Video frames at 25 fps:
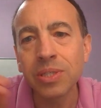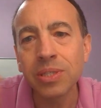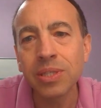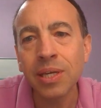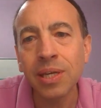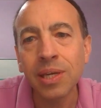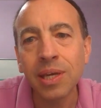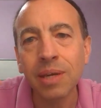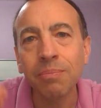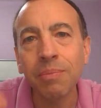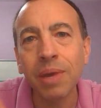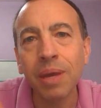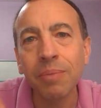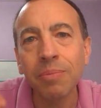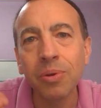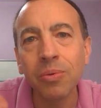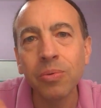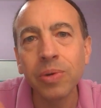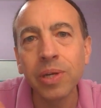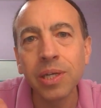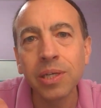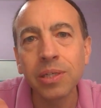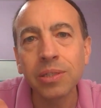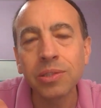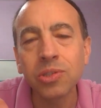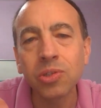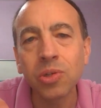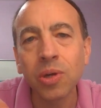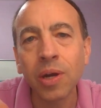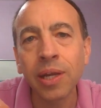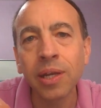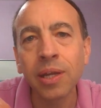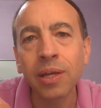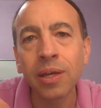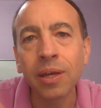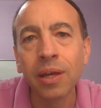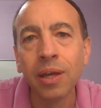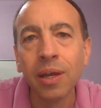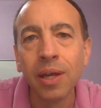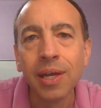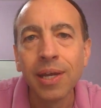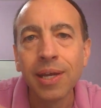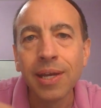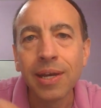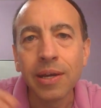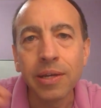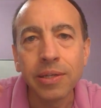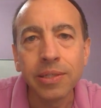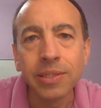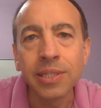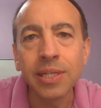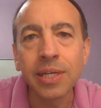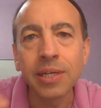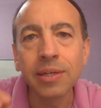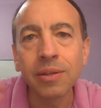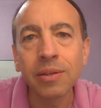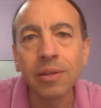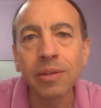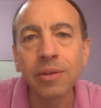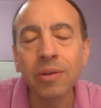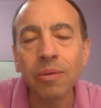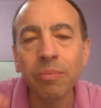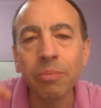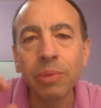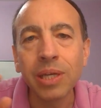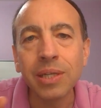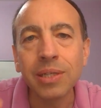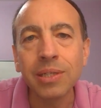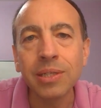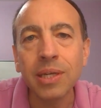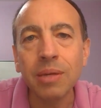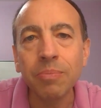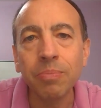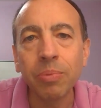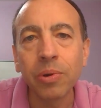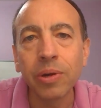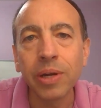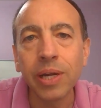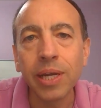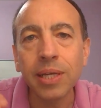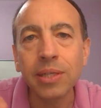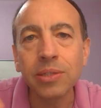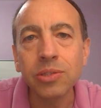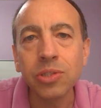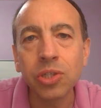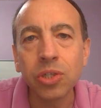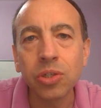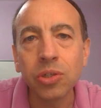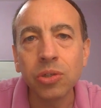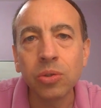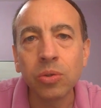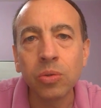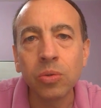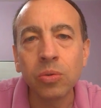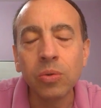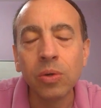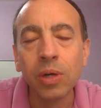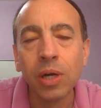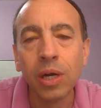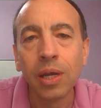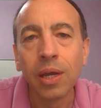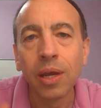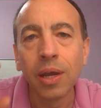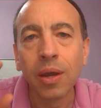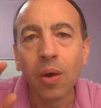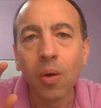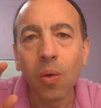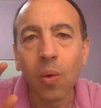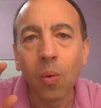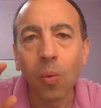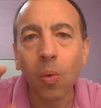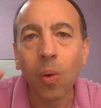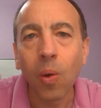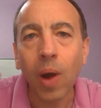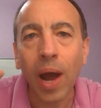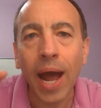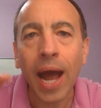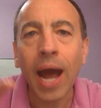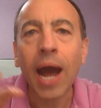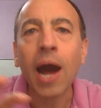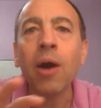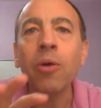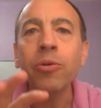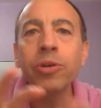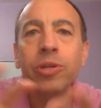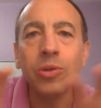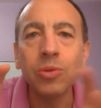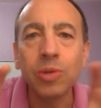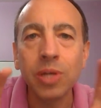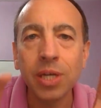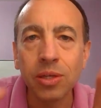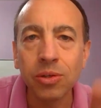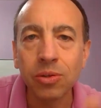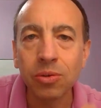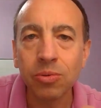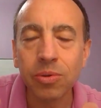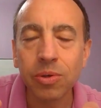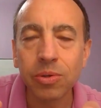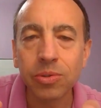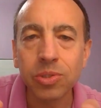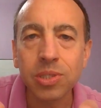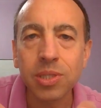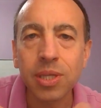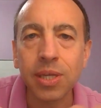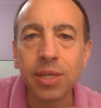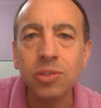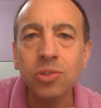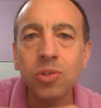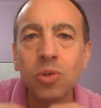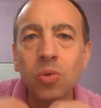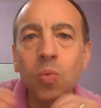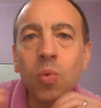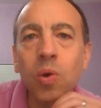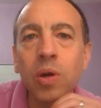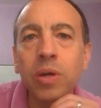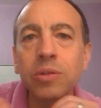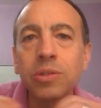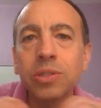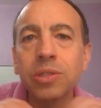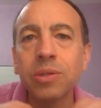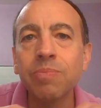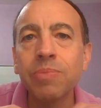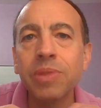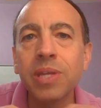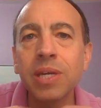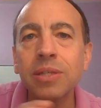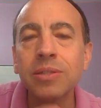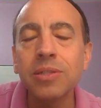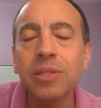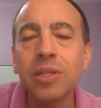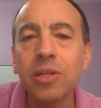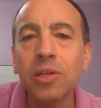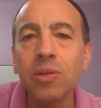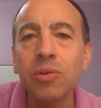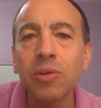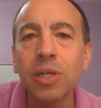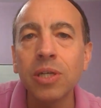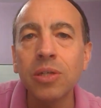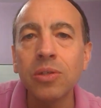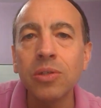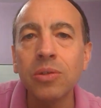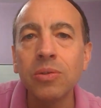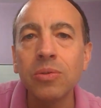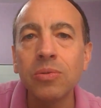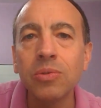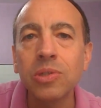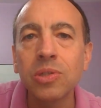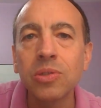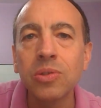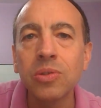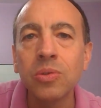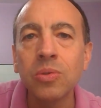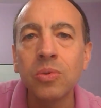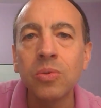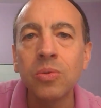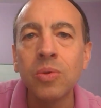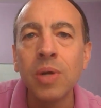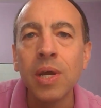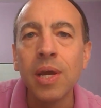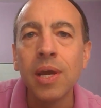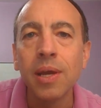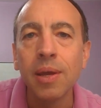thinking maybe we could try to dig a little bit deeper into how you can do those things, or what are some things that you can do to